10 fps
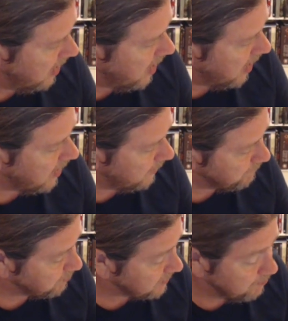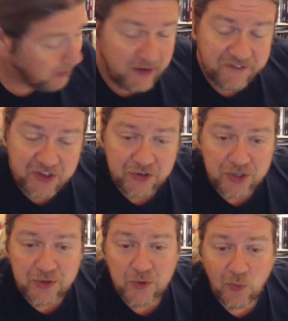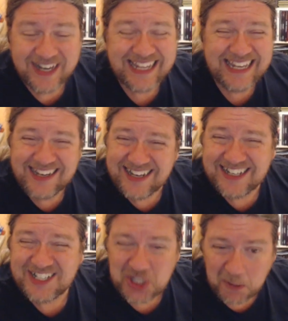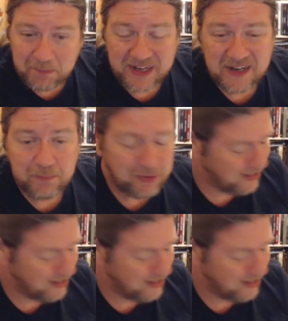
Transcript: But if you do want to jump in and play